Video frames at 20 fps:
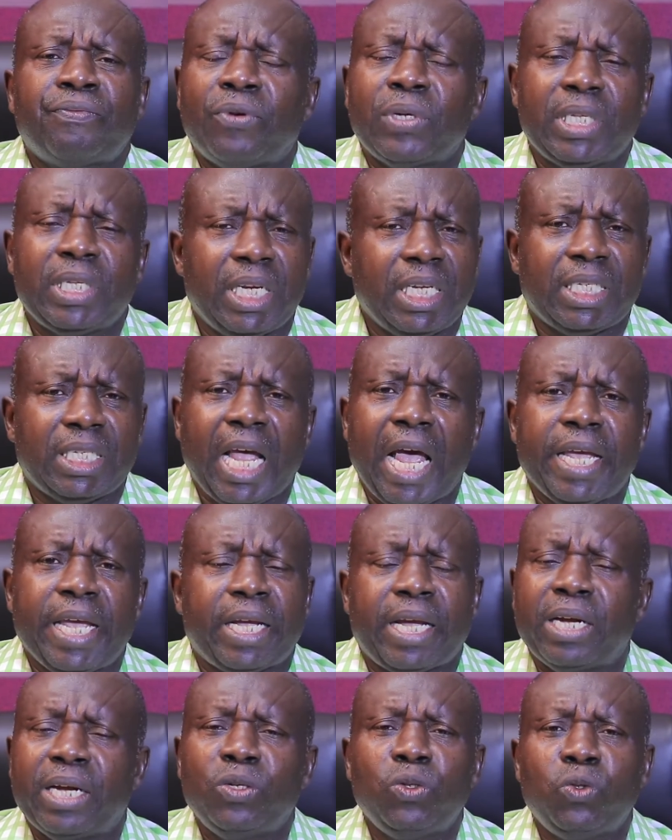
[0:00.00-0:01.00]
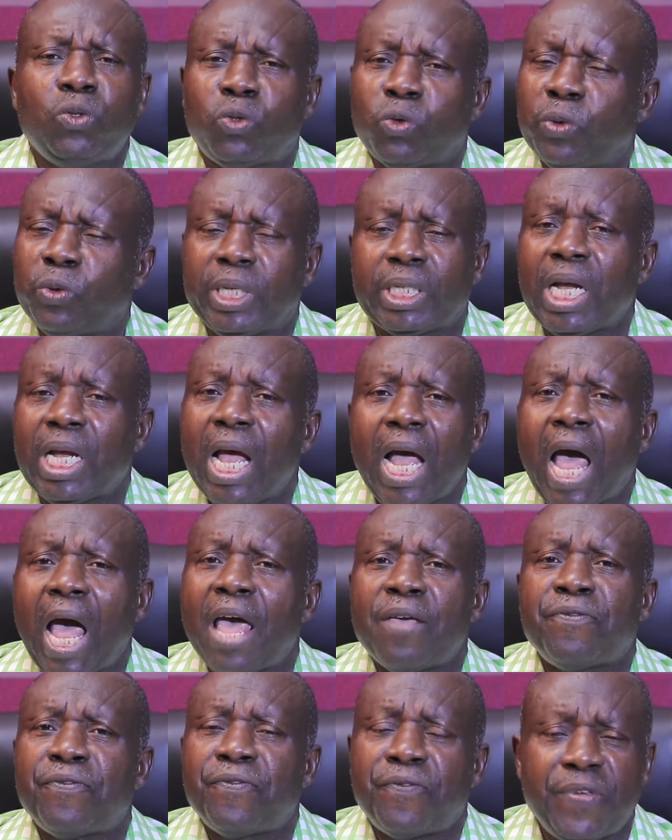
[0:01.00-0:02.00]
for this, I can't do it.
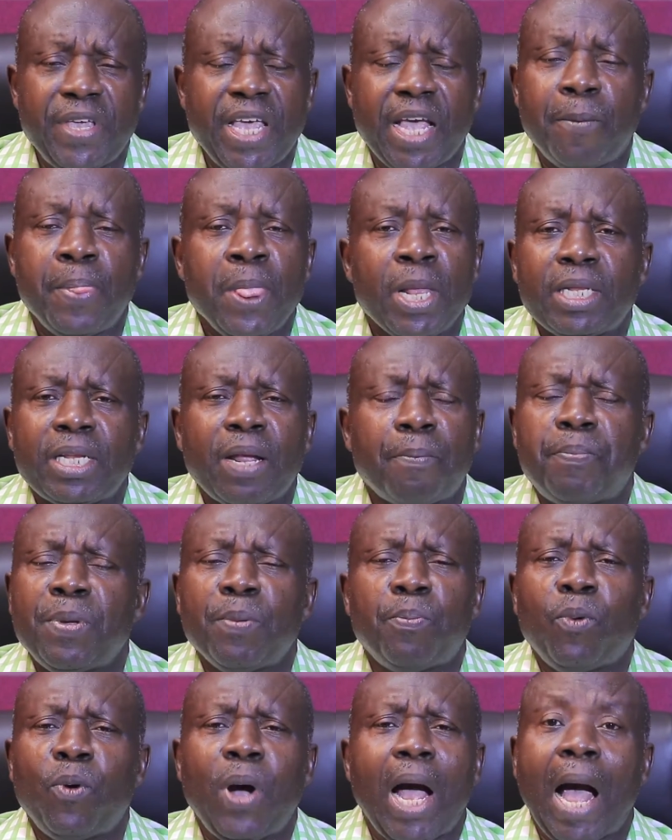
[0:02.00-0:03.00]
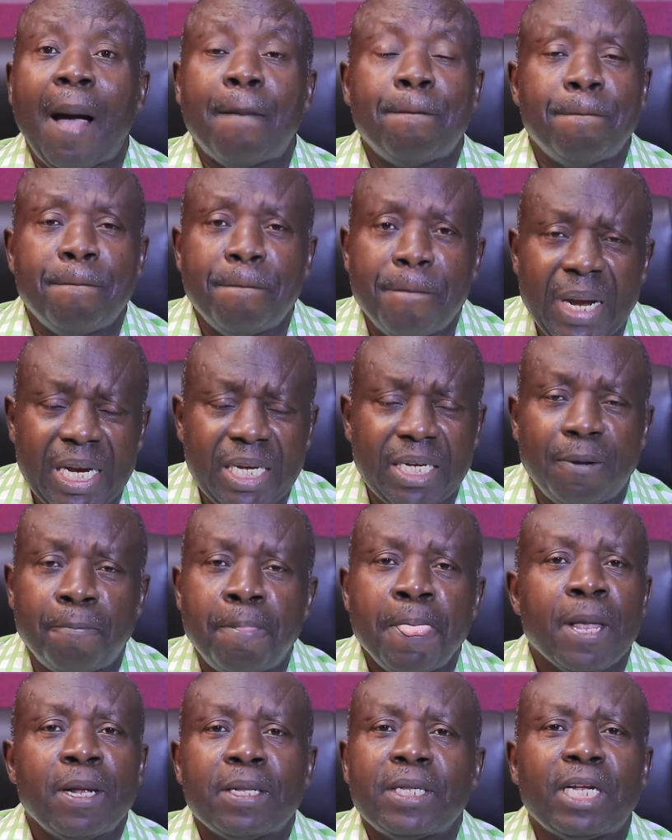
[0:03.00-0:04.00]
I fear. The people are many.
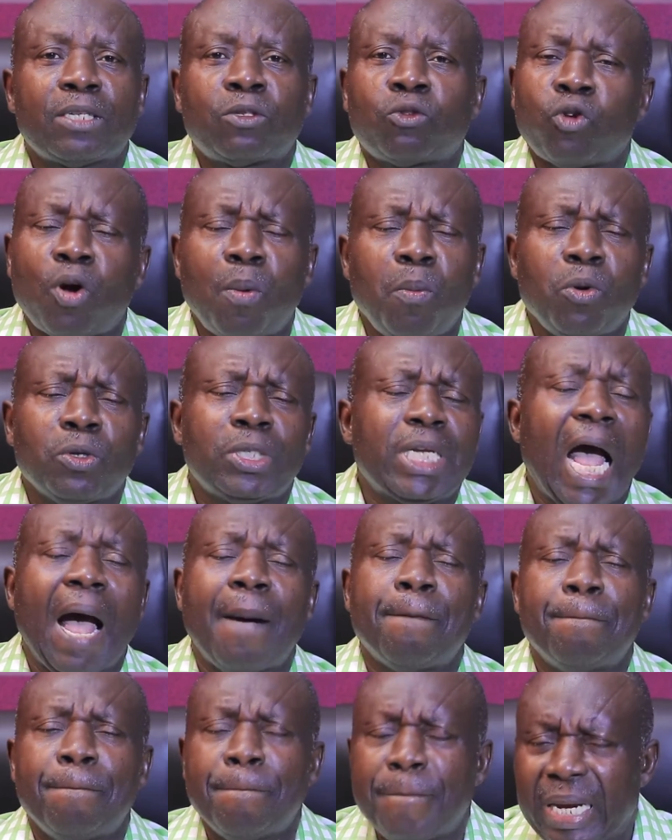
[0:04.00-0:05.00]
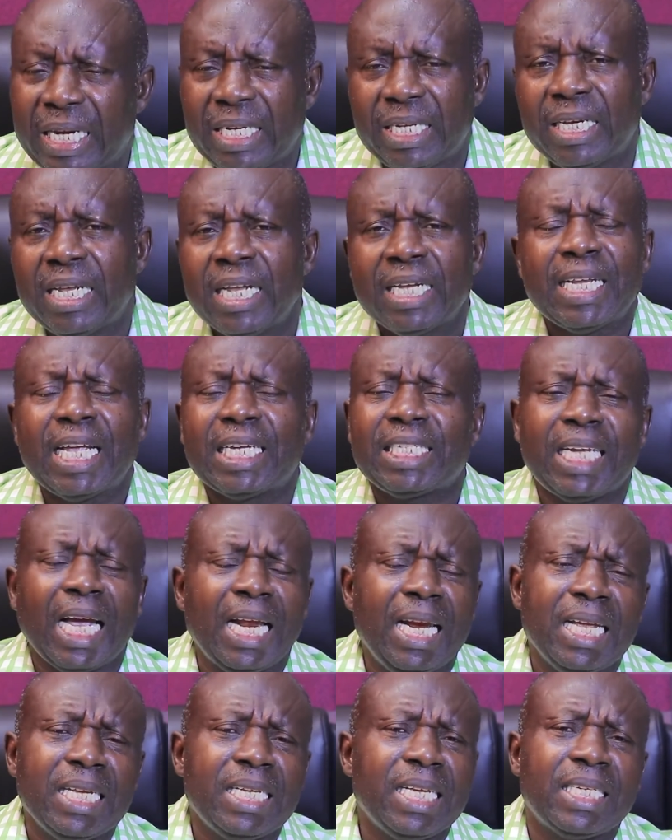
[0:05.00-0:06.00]
The troubles are many. The
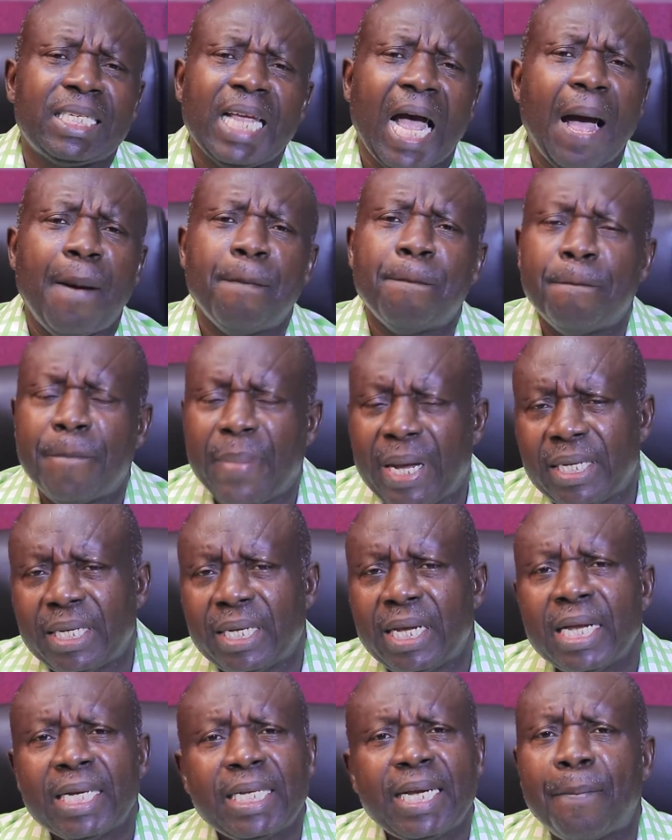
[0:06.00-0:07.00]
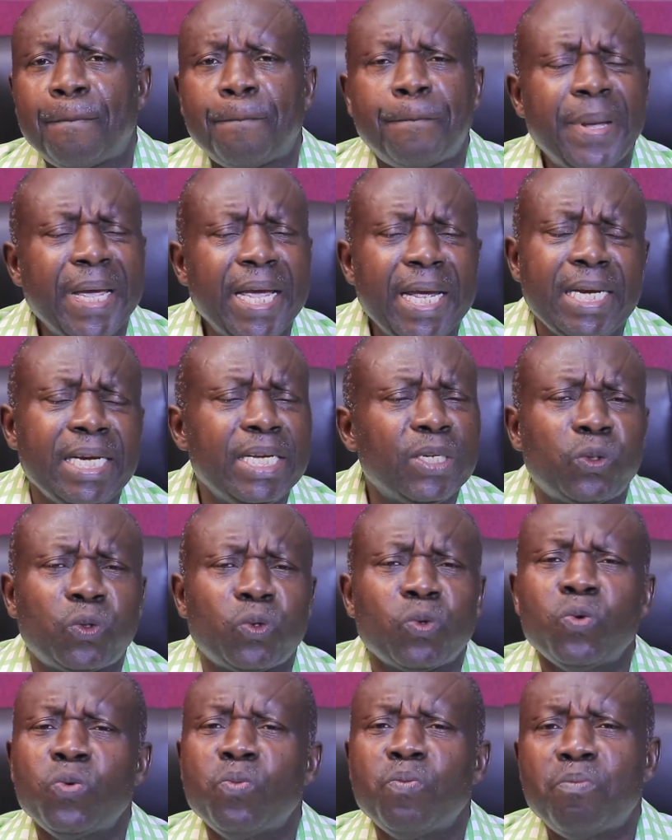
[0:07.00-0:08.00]
challenges are many. The pain is
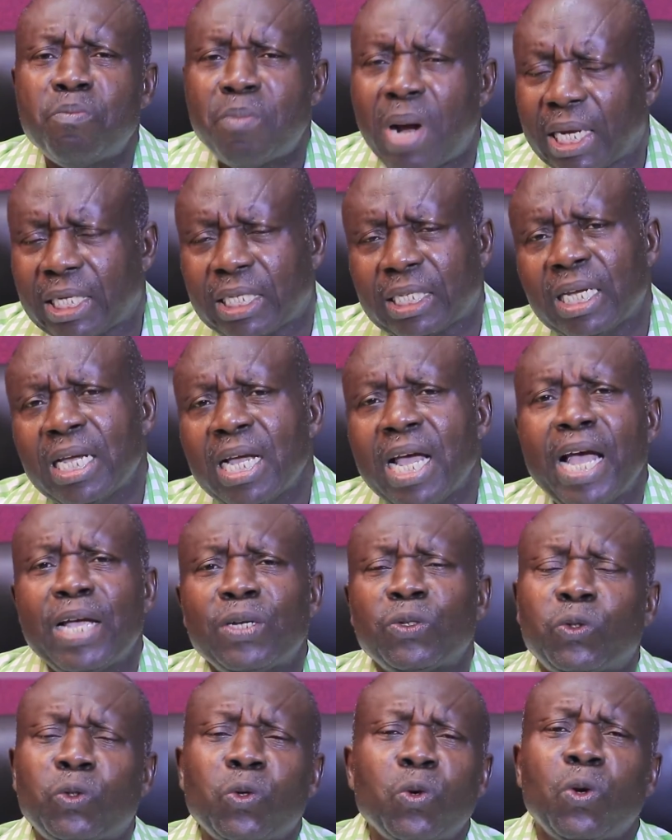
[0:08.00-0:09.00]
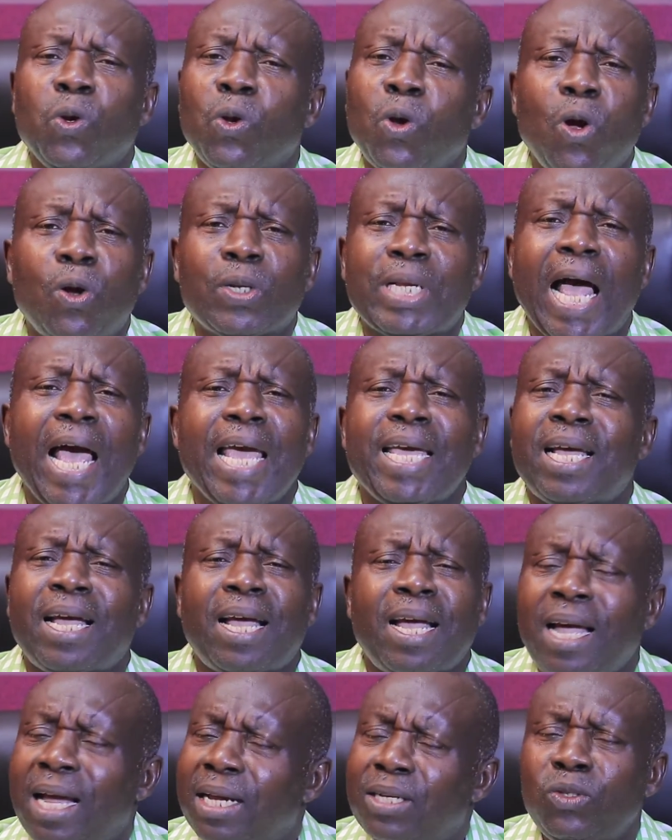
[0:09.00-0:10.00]
too much. And so, Lord, I
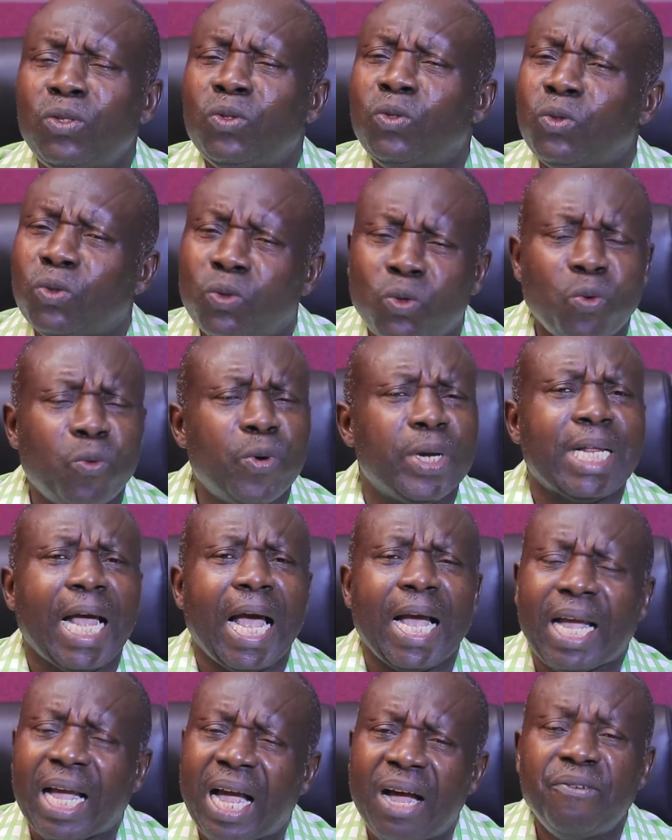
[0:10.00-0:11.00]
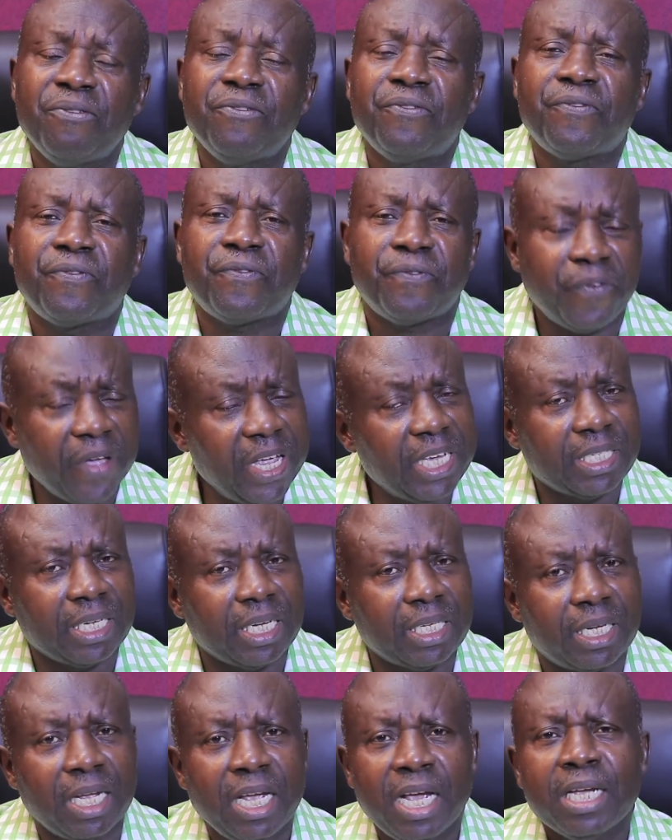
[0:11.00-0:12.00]
can't do it. I can't face
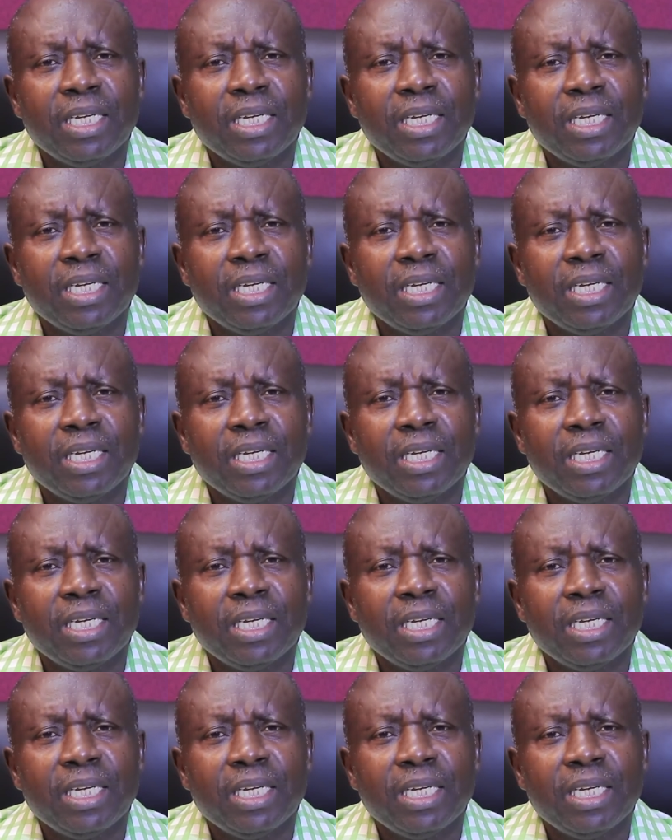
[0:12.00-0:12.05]
it.